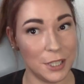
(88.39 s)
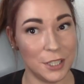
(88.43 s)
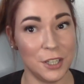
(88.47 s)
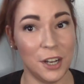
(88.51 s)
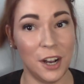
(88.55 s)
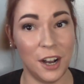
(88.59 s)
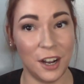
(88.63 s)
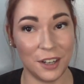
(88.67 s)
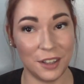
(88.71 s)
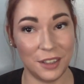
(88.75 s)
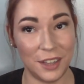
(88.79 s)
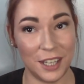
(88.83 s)

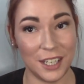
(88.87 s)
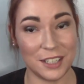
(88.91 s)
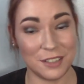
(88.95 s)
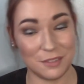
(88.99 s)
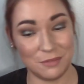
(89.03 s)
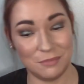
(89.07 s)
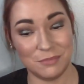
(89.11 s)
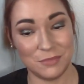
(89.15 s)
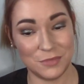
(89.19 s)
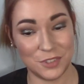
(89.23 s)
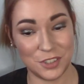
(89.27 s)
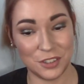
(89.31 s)
dog like
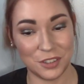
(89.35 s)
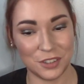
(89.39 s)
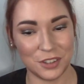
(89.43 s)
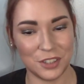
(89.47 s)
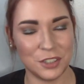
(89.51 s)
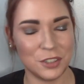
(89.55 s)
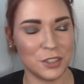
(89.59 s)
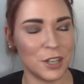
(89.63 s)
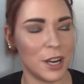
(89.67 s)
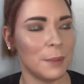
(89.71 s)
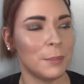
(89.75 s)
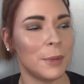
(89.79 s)
shook
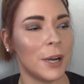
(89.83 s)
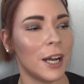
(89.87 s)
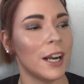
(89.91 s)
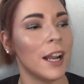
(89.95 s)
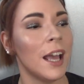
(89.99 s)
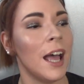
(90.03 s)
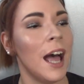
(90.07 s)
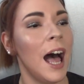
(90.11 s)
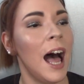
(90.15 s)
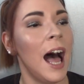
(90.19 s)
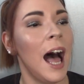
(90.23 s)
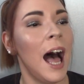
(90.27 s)
the tripod.
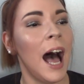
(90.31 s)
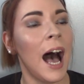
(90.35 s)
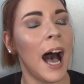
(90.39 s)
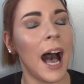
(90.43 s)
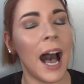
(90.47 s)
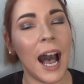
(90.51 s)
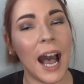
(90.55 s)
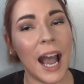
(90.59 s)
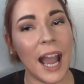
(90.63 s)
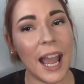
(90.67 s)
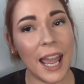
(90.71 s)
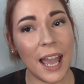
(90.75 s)

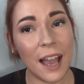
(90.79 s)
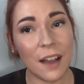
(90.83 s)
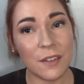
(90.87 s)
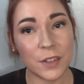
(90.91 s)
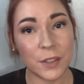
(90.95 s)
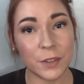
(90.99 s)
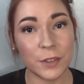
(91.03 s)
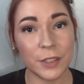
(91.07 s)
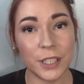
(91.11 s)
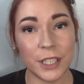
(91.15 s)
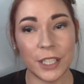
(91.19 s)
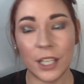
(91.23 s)
I have
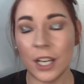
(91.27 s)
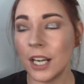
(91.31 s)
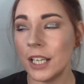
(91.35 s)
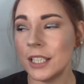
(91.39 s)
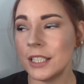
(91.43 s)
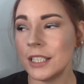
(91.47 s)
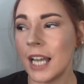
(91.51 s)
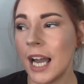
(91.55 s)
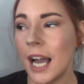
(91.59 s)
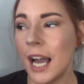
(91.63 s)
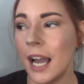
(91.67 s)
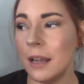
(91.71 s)
a really
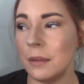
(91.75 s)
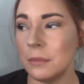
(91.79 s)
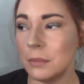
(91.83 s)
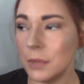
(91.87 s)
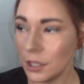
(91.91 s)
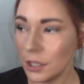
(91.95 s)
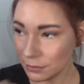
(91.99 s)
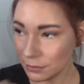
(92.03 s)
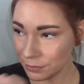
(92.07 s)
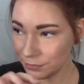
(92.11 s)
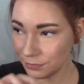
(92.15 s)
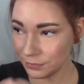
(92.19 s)
hard time
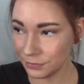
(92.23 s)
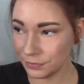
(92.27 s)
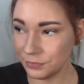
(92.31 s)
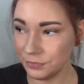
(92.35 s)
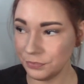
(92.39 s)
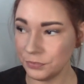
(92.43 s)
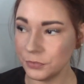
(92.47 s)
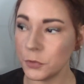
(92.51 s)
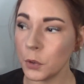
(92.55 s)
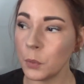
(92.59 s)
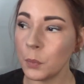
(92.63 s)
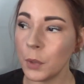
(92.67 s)

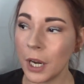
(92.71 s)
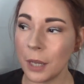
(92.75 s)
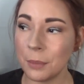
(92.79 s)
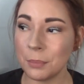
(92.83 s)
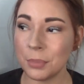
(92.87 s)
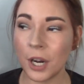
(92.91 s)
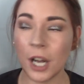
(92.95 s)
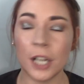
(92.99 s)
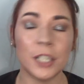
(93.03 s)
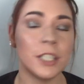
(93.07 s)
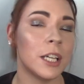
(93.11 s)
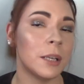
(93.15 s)
when
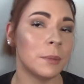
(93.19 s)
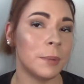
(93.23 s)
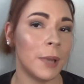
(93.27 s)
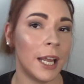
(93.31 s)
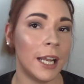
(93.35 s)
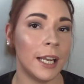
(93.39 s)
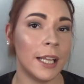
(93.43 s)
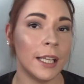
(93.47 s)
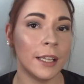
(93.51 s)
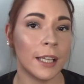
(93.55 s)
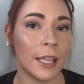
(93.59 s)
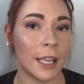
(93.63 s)
I'm project
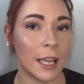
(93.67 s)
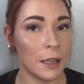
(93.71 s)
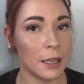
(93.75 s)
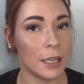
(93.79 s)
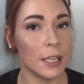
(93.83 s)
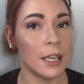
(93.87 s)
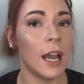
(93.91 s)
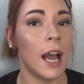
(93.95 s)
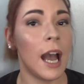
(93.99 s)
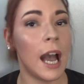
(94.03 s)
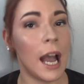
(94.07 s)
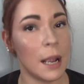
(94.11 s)
panning. Like I
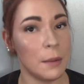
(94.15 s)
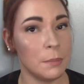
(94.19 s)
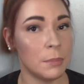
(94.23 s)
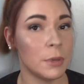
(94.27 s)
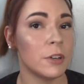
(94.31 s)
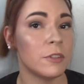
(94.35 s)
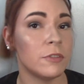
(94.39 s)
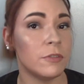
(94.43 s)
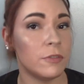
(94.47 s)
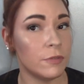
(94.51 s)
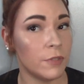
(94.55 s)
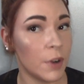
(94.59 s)
get
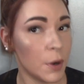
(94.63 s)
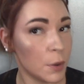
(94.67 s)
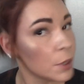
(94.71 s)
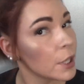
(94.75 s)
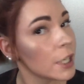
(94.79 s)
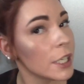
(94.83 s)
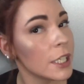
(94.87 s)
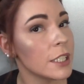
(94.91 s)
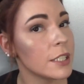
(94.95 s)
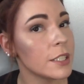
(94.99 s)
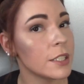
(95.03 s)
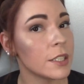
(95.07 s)
hyper
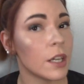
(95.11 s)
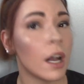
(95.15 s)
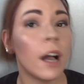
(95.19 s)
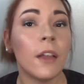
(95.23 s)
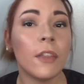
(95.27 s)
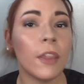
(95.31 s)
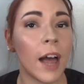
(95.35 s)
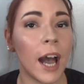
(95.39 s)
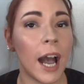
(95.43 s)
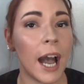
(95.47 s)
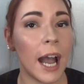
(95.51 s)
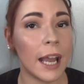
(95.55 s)
focused
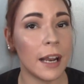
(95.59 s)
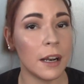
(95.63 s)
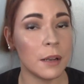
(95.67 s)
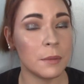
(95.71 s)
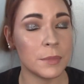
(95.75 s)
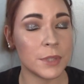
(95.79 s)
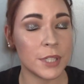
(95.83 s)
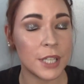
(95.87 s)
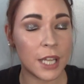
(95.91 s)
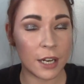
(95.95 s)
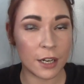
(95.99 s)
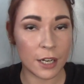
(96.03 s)
on the
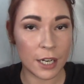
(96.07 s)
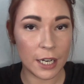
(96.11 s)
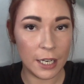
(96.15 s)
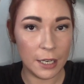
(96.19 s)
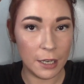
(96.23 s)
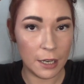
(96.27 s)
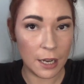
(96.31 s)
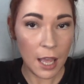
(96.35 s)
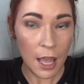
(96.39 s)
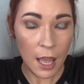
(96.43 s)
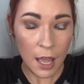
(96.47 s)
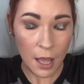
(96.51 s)
items that are
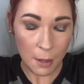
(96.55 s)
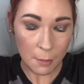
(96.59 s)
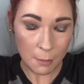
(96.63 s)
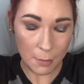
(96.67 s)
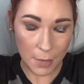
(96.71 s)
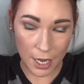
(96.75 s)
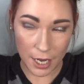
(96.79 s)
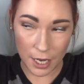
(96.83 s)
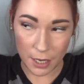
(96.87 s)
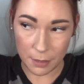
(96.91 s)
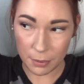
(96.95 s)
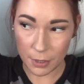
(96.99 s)
in
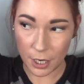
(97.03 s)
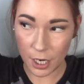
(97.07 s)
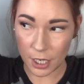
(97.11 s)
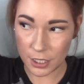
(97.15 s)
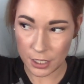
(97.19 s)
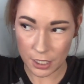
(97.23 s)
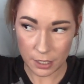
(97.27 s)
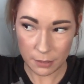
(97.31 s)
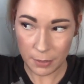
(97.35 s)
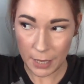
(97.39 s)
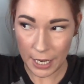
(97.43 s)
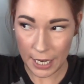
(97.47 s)
my
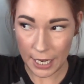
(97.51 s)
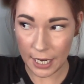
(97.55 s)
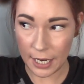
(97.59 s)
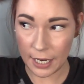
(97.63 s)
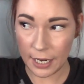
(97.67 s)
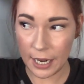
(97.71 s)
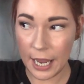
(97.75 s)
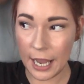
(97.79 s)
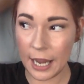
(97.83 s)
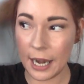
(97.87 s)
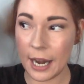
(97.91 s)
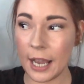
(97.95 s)
project
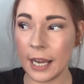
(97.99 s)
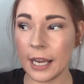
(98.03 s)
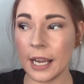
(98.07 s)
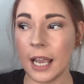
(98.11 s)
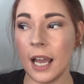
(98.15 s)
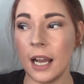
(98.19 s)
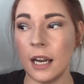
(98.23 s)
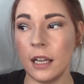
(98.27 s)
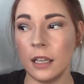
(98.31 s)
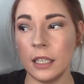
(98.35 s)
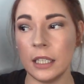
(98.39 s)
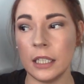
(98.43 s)
pan and I
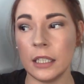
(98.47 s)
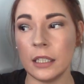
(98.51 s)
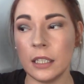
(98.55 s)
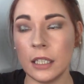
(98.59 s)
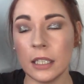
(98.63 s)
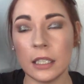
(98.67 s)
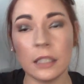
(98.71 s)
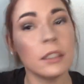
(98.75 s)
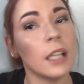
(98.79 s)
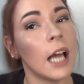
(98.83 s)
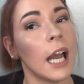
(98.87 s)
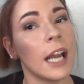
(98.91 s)
kind of like
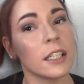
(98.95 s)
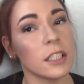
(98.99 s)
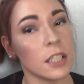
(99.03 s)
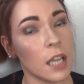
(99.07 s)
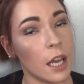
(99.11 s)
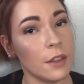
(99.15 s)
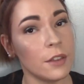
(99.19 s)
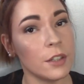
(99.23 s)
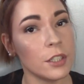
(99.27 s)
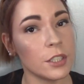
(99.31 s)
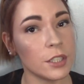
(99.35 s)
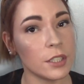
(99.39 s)
neglect
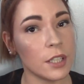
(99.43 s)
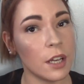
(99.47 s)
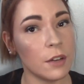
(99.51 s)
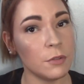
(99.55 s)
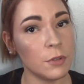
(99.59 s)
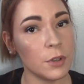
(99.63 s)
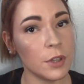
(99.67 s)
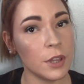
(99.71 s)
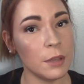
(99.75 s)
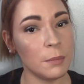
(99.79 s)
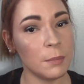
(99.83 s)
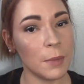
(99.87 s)
other
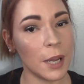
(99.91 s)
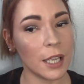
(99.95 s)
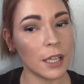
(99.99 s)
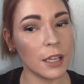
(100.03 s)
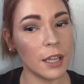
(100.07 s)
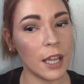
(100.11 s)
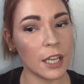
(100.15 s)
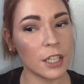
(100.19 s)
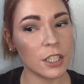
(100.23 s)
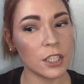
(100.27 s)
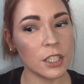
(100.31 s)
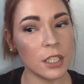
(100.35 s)
stuff within my
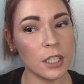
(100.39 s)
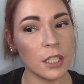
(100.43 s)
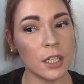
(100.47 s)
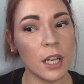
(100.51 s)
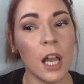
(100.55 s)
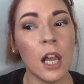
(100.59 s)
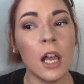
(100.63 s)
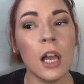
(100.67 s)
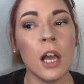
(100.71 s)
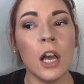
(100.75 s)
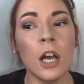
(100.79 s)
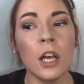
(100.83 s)

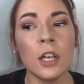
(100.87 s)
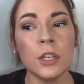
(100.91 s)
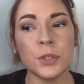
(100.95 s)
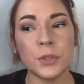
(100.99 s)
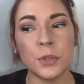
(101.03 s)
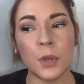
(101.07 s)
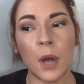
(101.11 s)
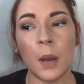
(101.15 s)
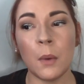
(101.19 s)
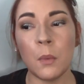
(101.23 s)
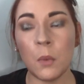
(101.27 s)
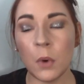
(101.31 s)
collection.
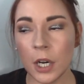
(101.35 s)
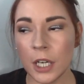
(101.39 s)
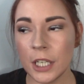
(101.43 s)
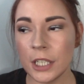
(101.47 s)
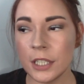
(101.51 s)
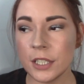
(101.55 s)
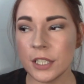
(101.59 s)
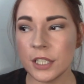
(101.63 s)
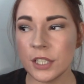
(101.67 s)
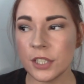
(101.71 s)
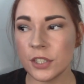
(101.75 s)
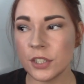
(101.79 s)
So I
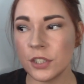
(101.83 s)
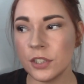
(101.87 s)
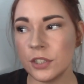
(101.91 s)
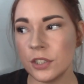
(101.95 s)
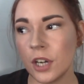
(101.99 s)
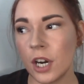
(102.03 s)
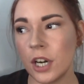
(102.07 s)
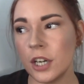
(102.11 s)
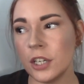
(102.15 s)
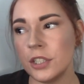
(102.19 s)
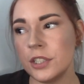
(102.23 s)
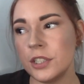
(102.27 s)
wanted to
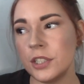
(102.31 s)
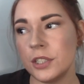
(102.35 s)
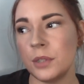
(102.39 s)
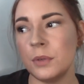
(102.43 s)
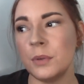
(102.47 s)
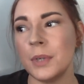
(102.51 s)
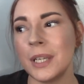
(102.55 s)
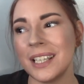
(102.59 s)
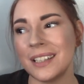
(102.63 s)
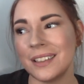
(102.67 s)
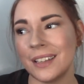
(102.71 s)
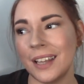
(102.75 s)
start
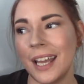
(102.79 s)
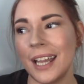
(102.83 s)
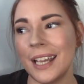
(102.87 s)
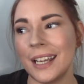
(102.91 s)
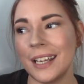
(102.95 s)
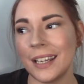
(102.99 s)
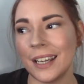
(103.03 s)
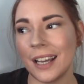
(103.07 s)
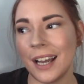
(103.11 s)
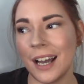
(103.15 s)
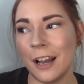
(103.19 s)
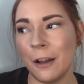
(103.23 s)
doing
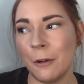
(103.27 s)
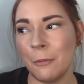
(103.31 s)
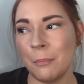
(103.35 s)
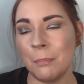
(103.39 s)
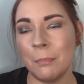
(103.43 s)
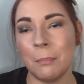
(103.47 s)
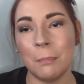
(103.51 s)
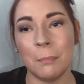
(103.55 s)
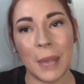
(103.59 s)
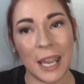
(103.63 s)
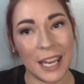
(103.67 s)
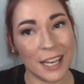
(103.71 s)
like
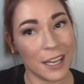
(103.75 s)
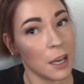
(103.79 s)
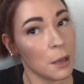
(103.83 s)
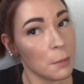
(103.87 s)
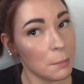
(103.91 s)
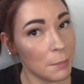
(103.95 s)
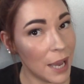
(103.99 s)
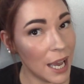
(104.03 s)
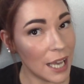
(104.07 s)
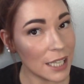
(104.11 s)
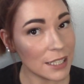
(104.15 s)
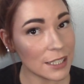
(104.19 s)
um,
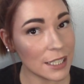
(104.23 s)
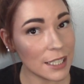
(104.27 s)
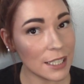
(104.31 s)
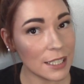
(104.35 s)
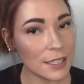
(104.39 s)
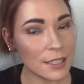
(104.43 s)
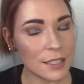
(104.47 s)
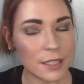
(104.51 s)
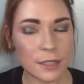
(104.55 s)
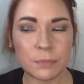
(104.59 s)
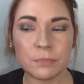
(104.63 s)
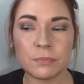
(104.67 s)
makeup
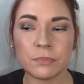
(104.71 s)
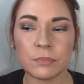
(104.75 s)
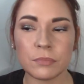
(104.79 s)
baskets